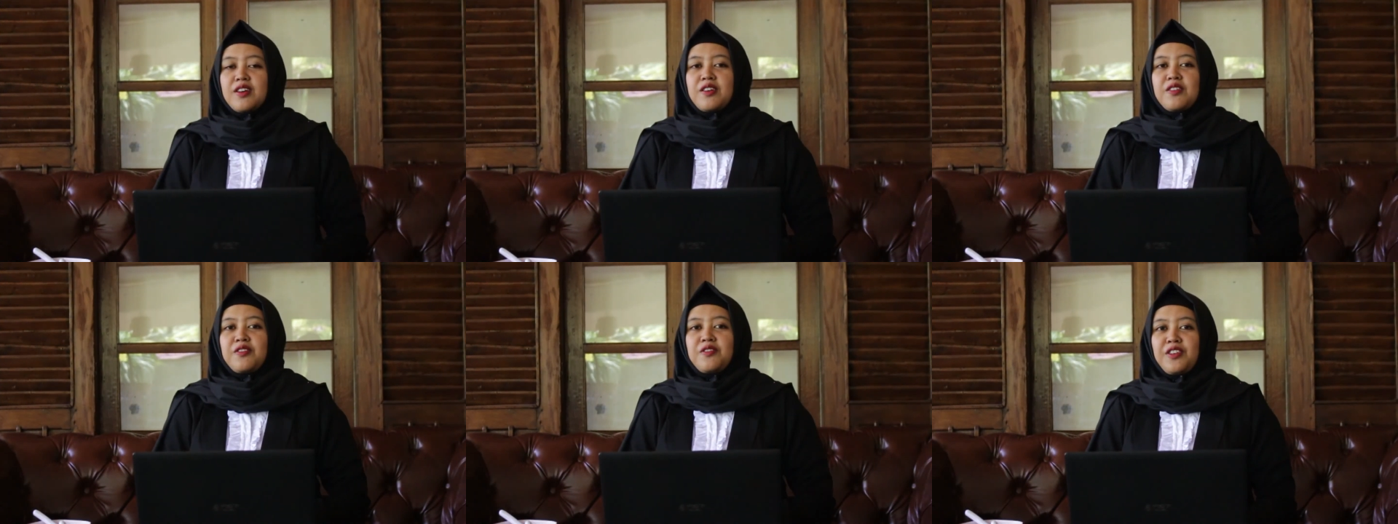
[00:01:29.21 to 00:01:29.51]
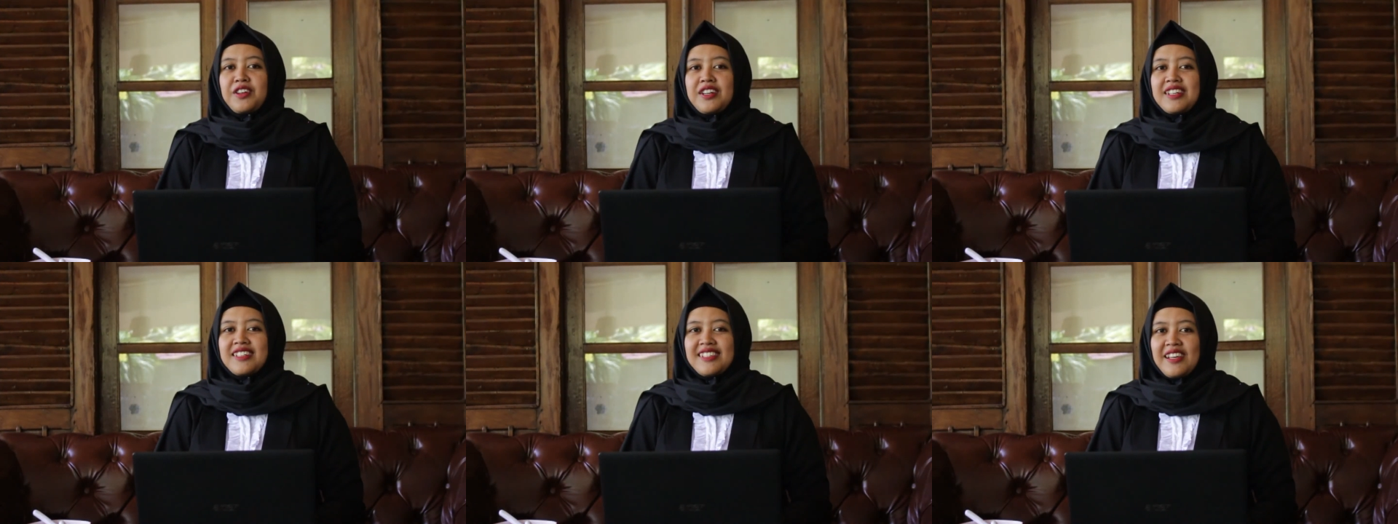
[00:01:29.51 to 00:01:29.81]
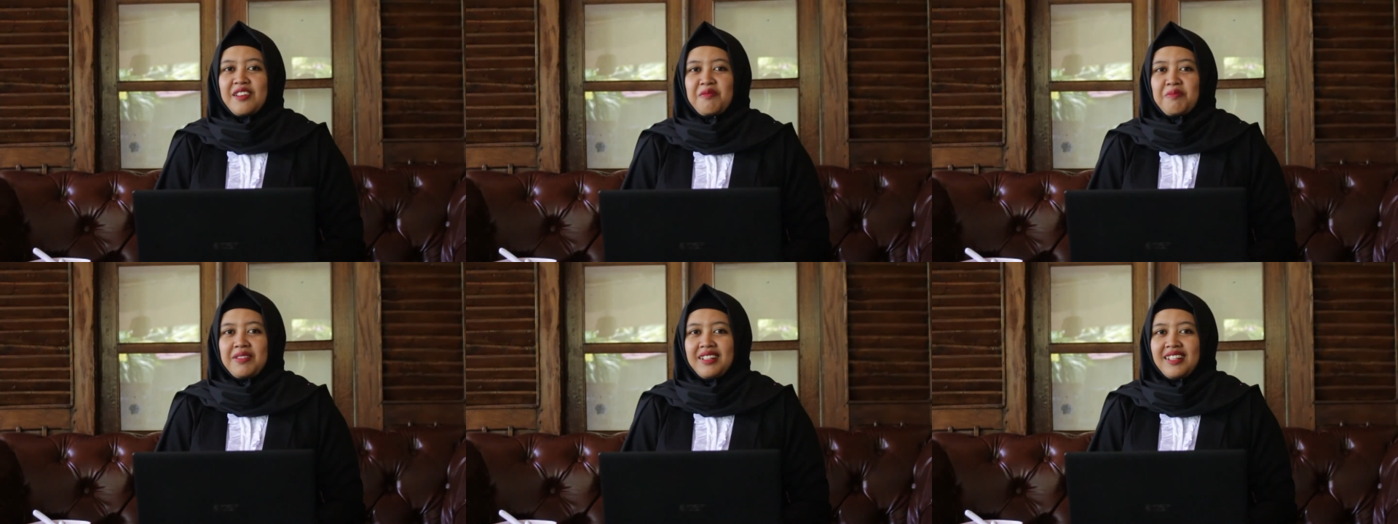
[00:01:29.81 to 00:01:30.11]
For
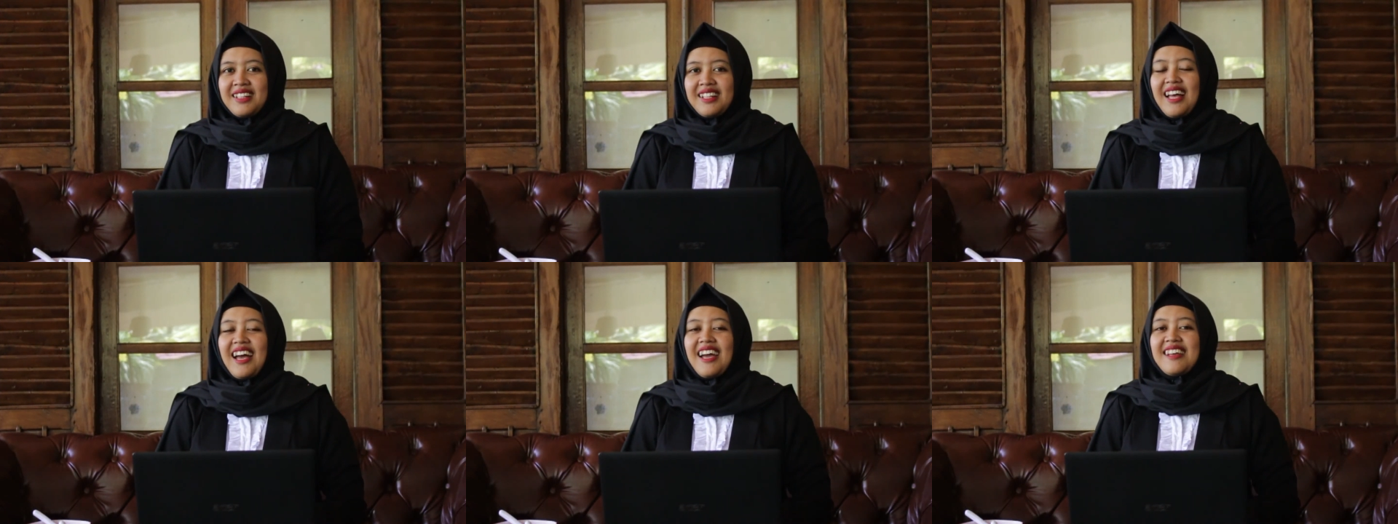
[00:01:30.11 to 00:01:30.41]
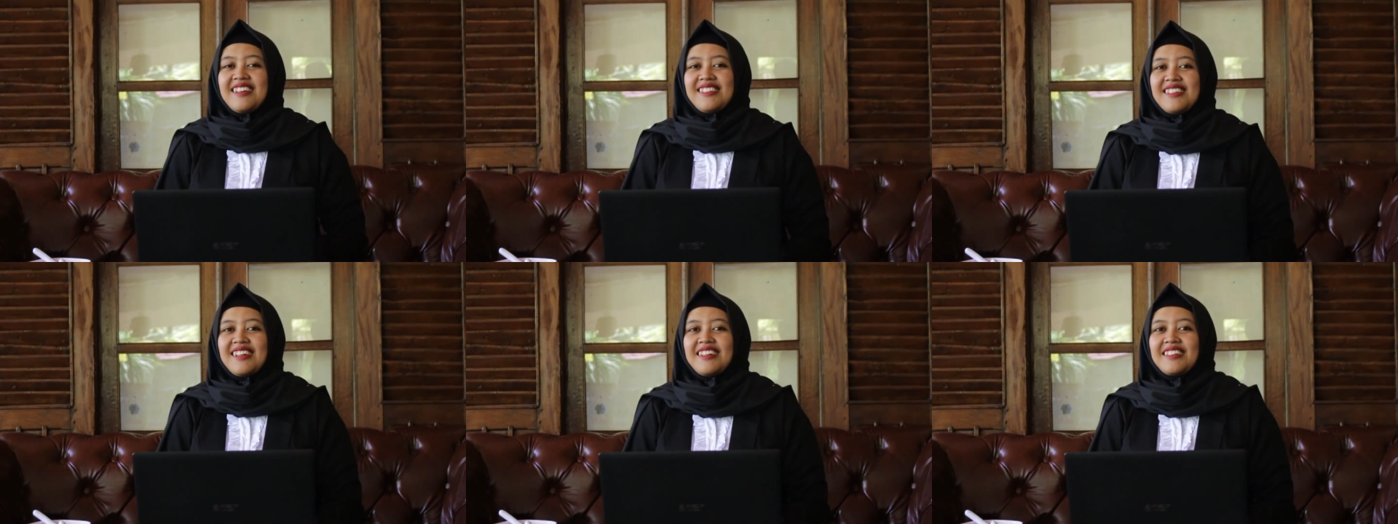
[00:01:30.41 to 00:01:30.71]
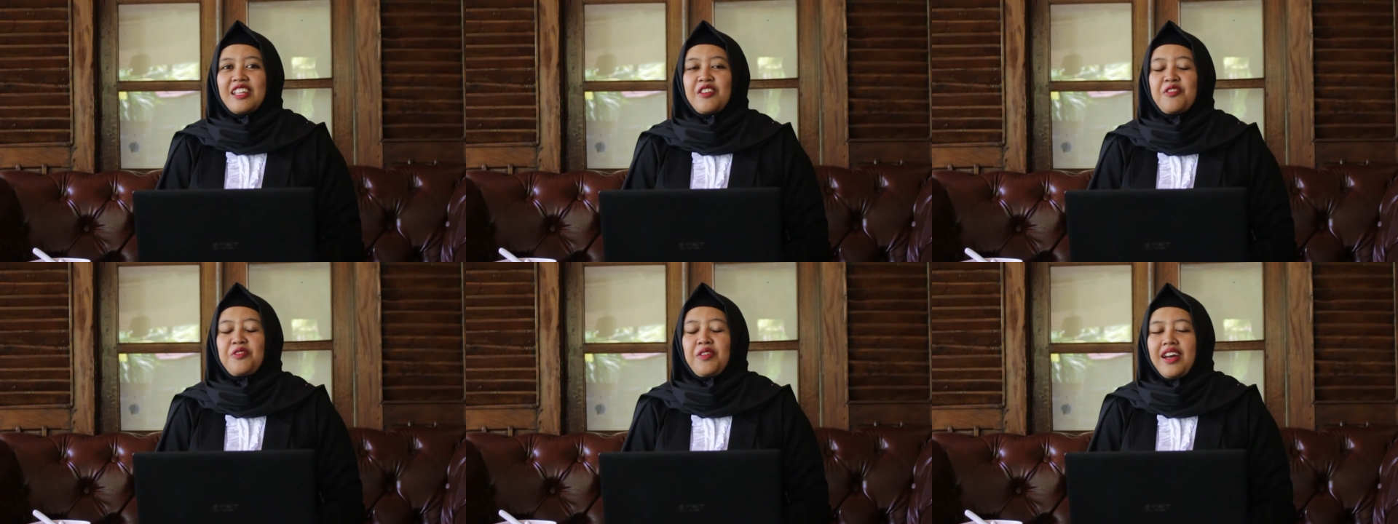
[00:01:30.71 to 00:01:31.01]
example, I
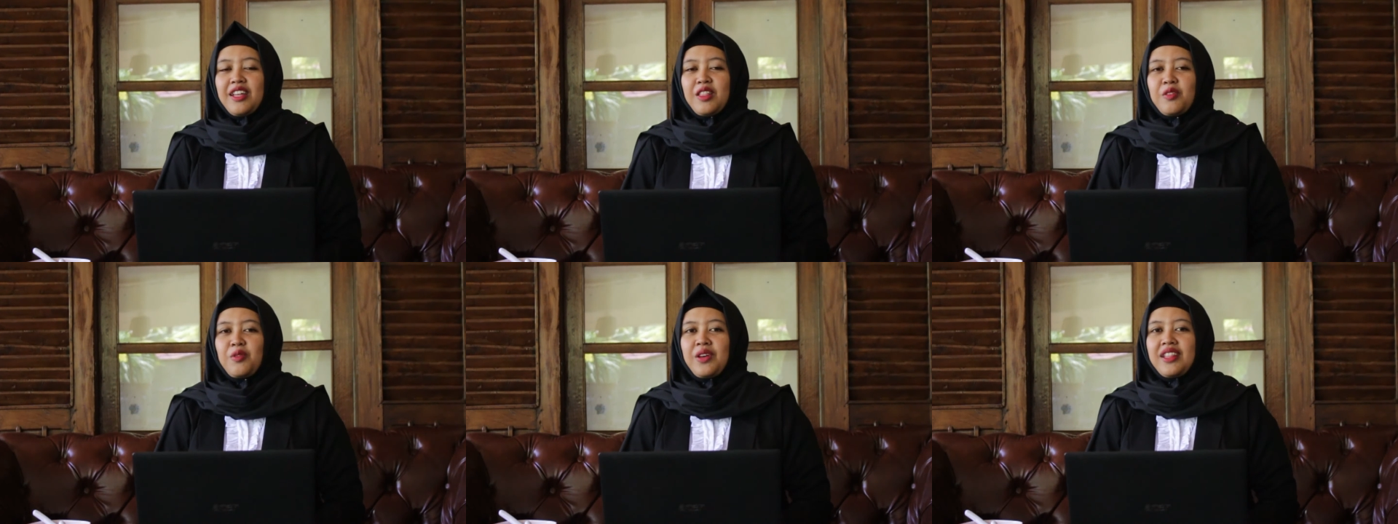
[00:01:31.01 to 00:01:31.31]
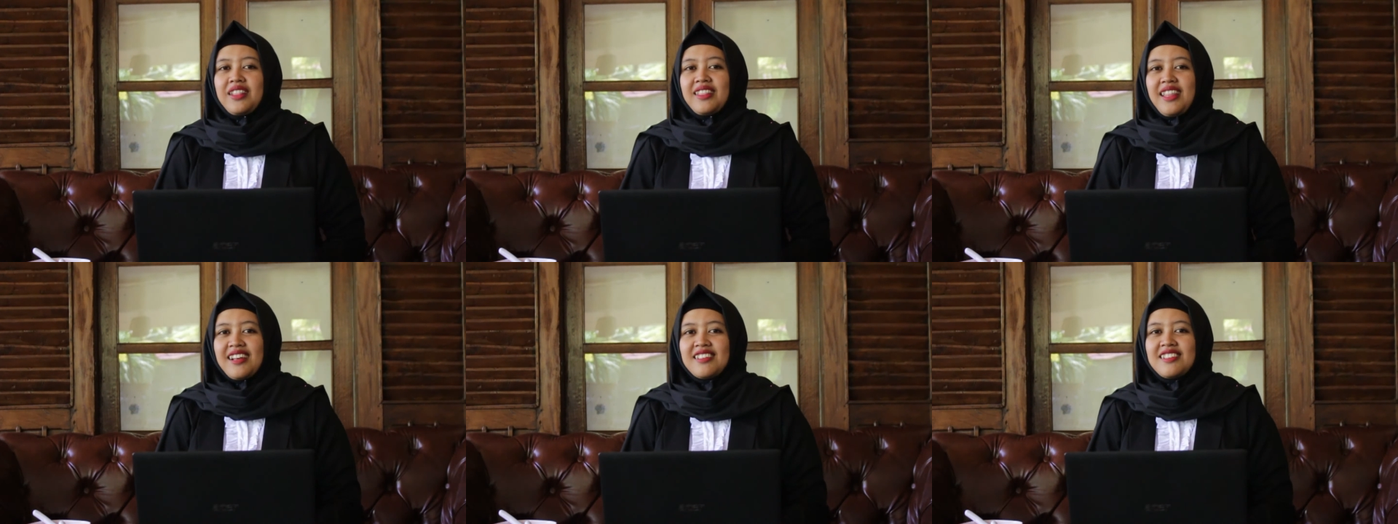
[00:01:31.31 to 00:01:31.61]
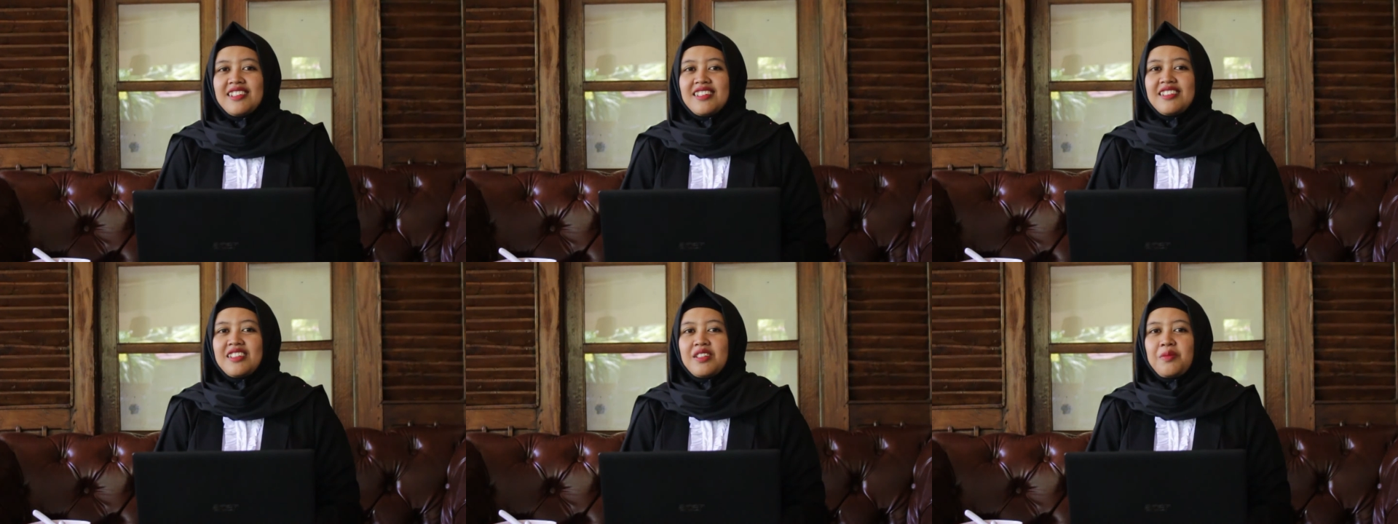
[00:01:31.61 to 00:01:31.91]
certified with
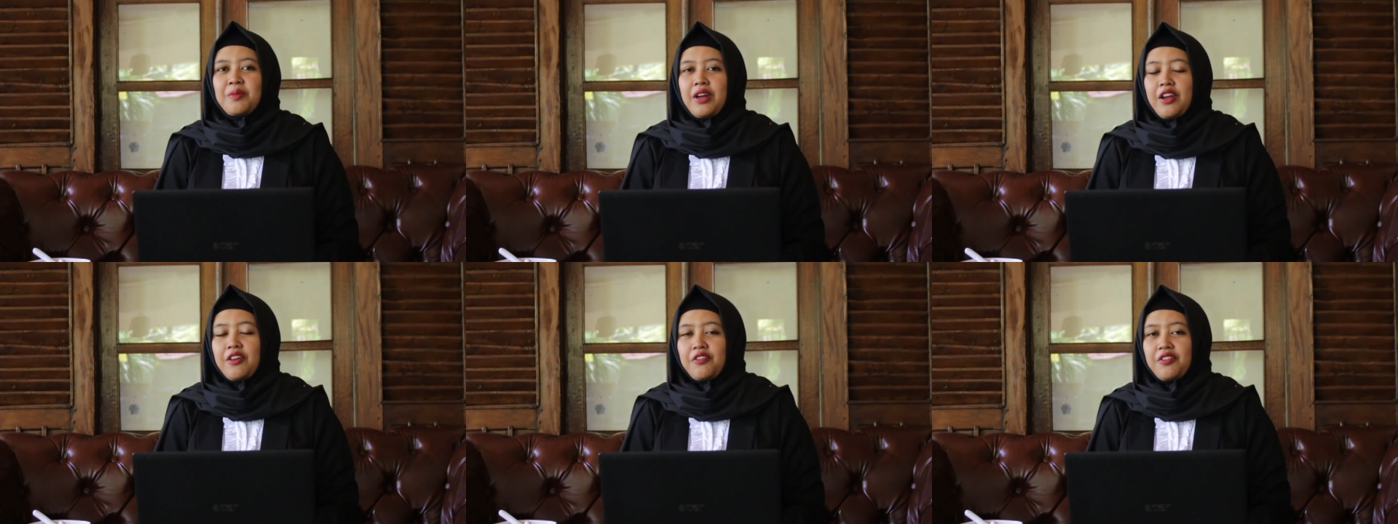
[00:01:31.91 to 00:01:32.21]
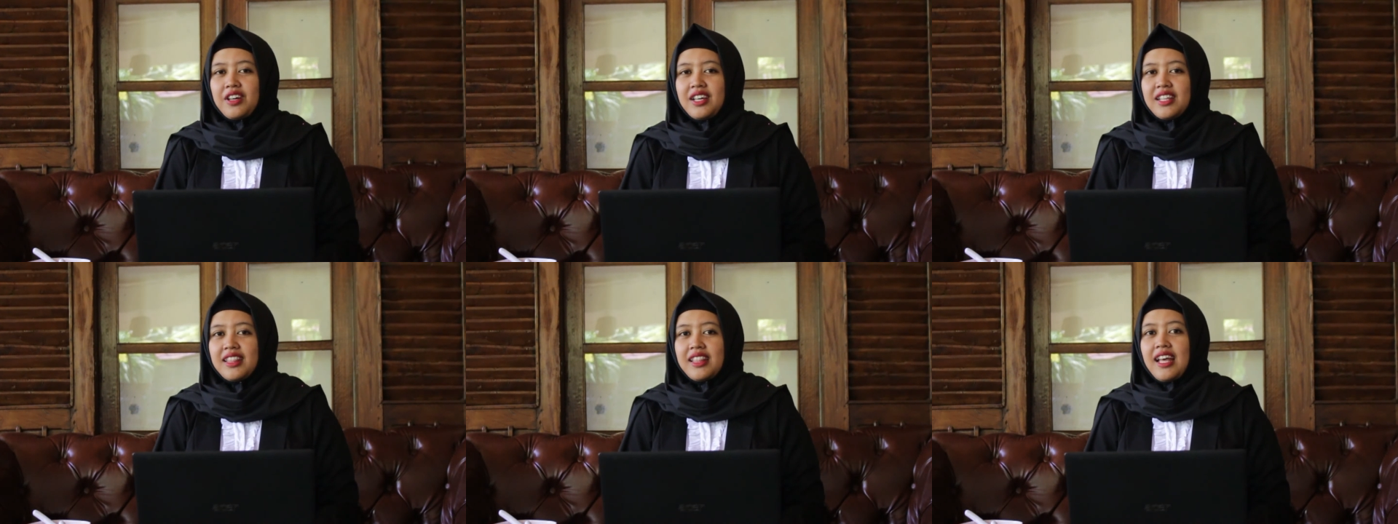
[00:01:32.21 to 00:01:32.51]
taxation brevet